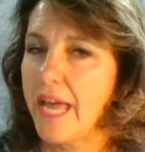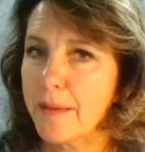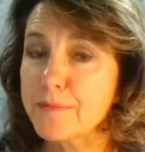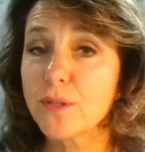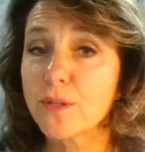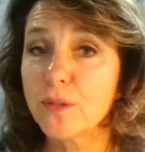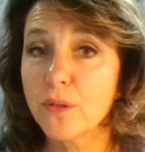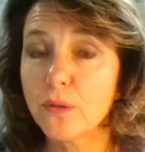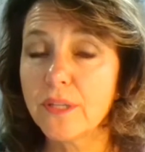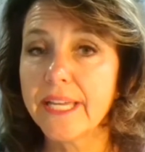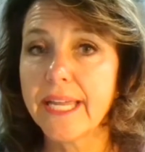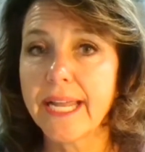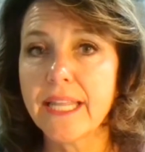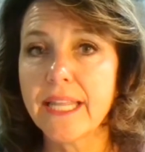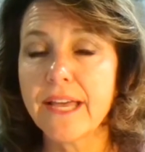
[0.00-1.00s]
Absolutely,
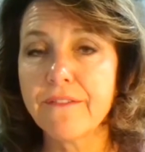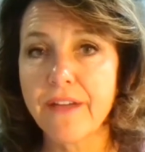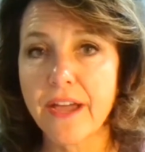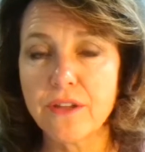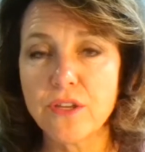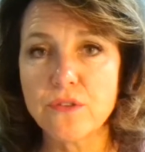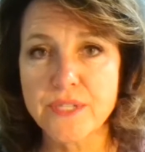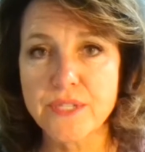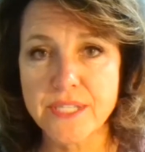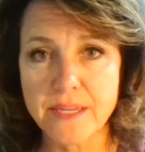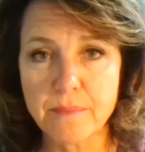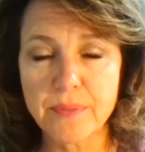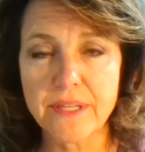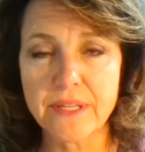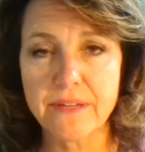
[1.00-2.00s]
and I love how you've
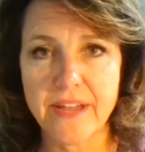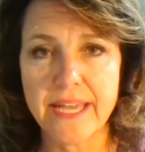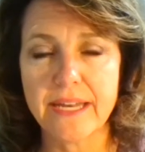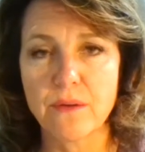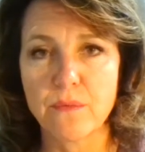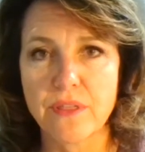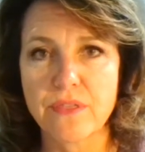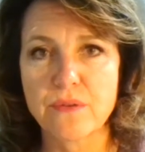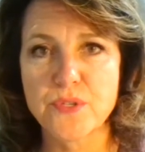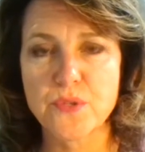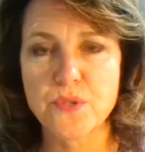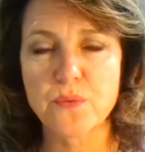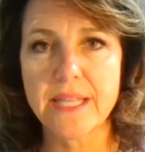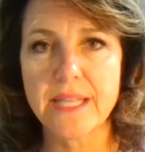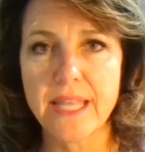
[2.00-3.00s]
simplified it with those
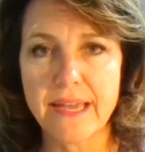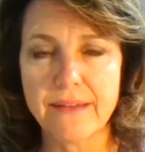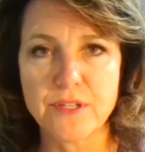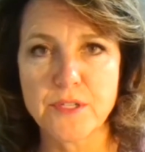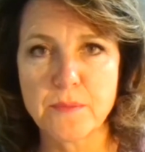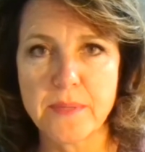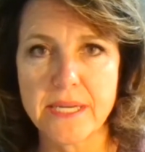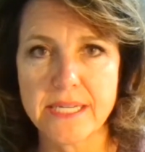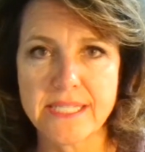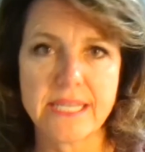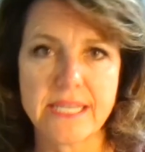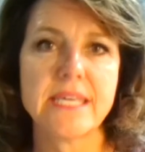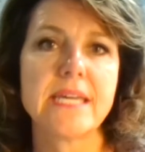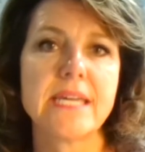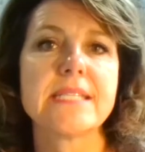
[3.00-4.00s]
three levels because
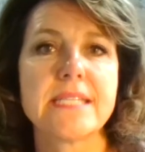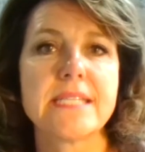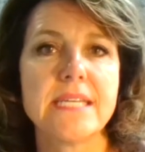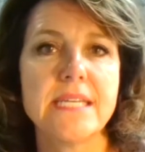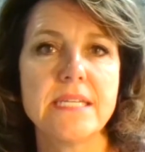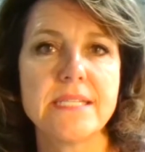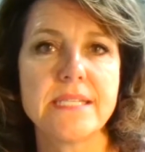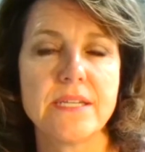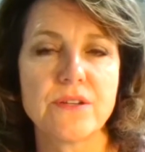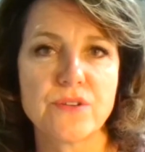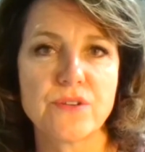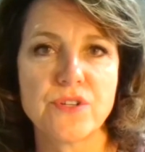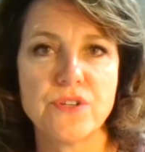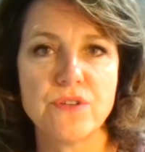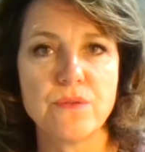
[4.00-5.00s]
I think it's
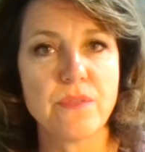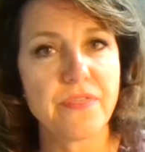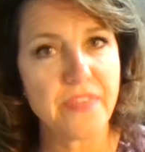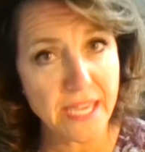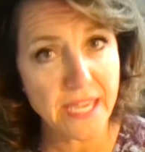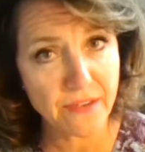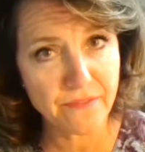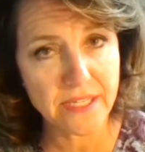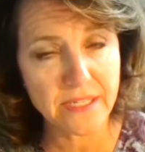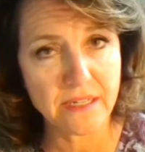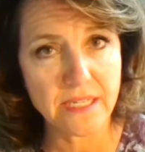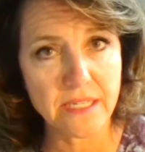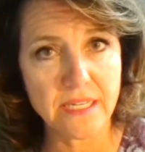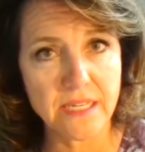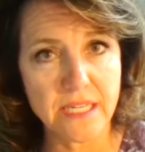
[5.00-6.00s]
easier to think of it
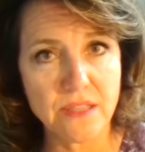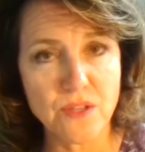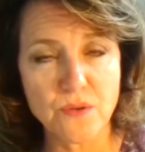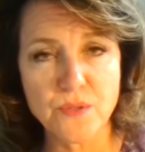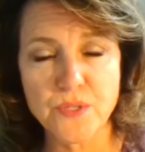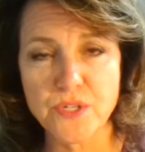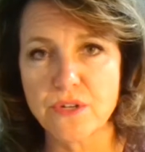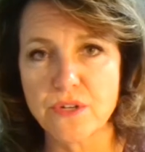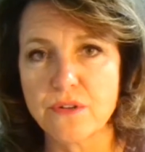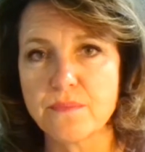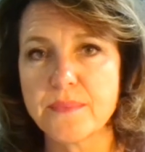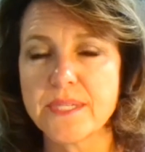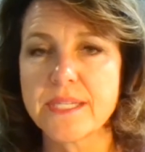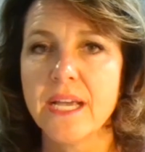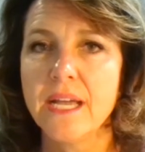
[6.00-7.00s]
in those
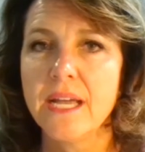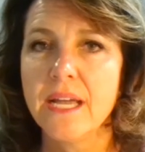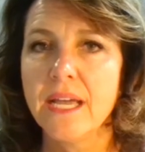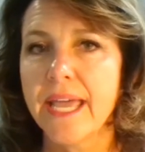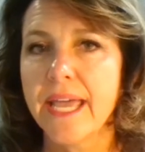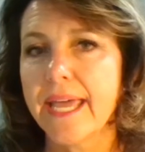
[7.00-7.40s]
terms.